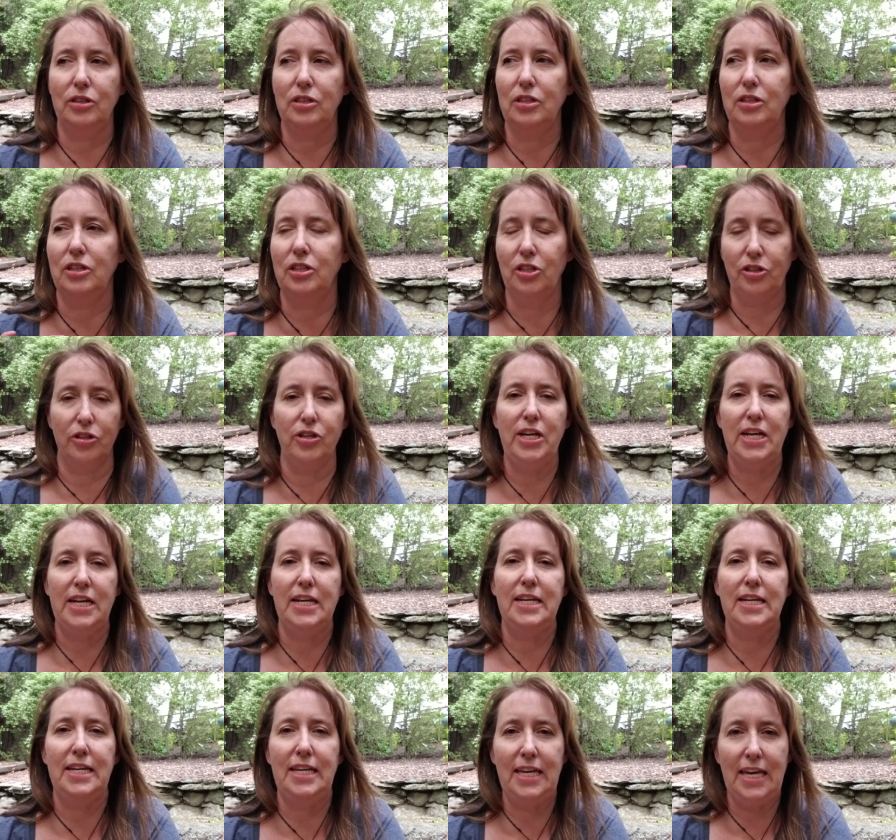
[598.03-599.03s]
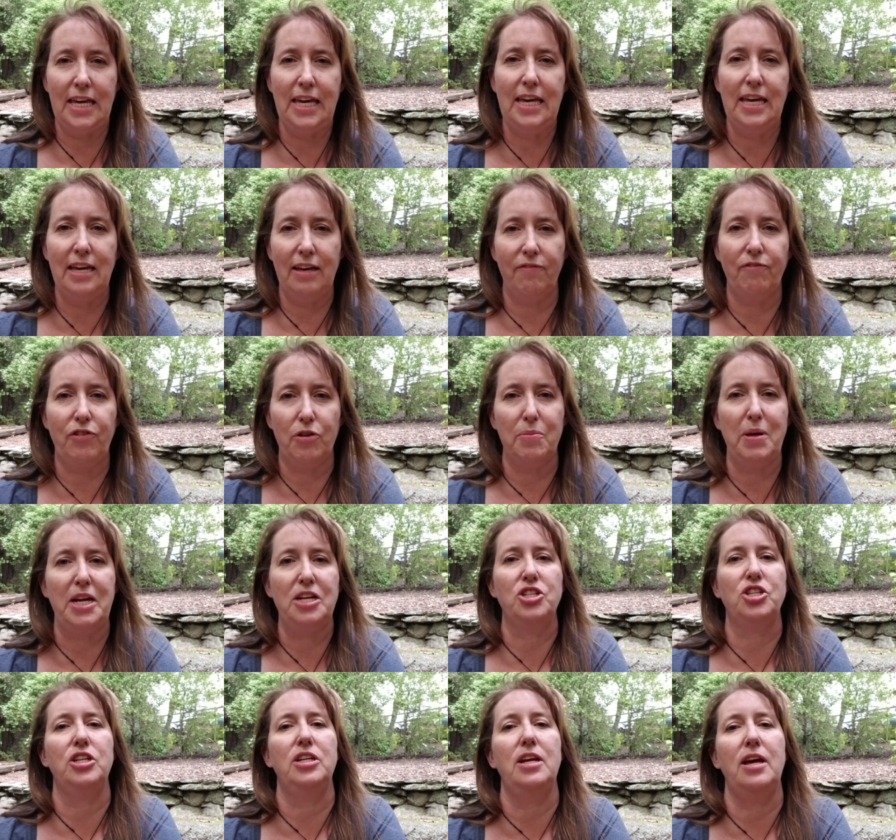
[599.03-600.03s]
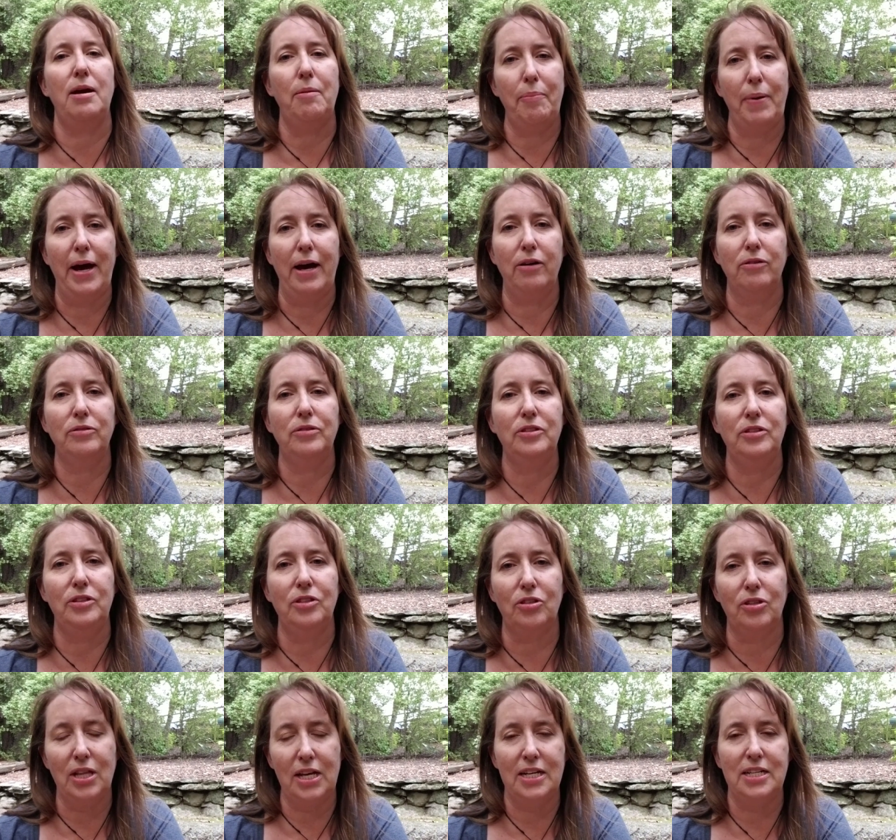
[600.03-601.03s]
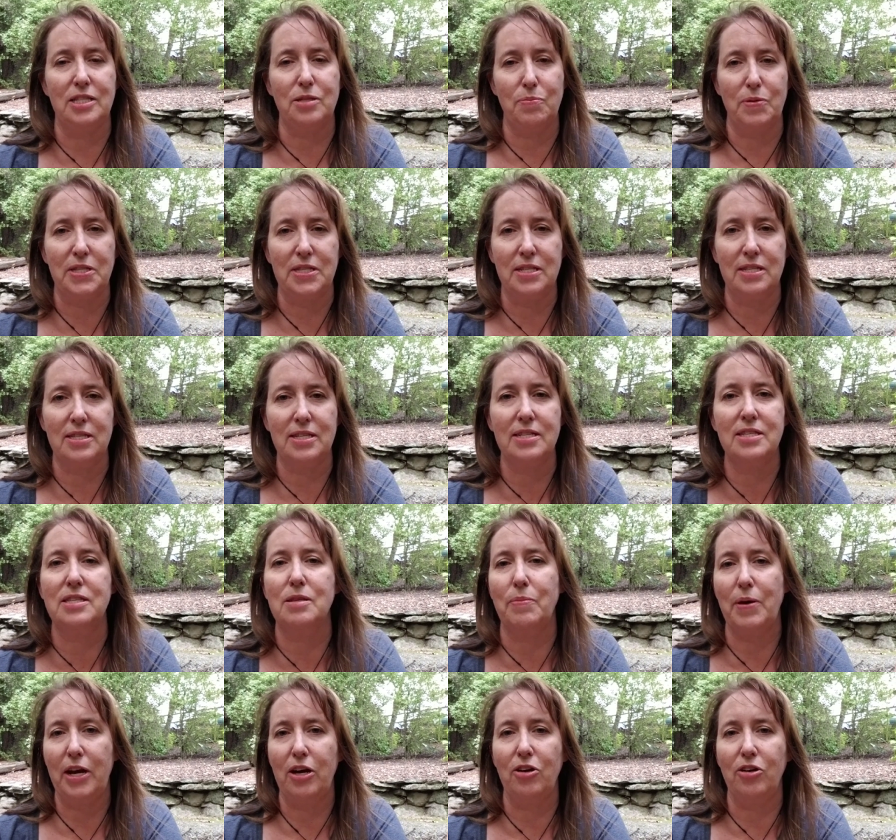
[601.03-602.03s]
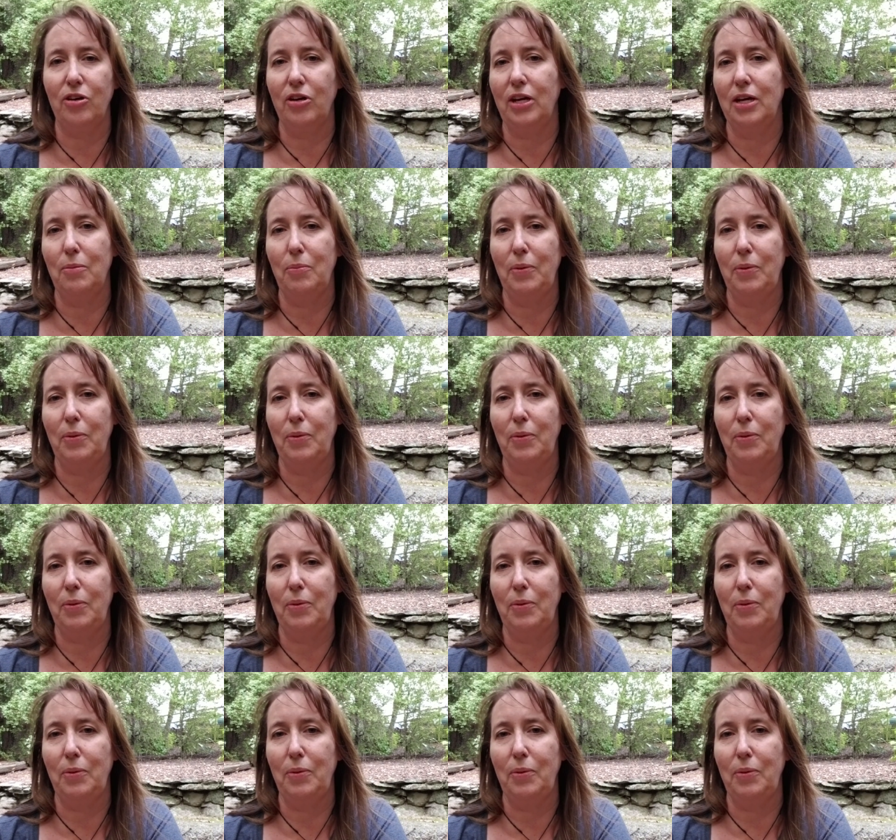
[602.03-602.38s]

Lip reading: learning key information about your clients' businesses, the better you're going to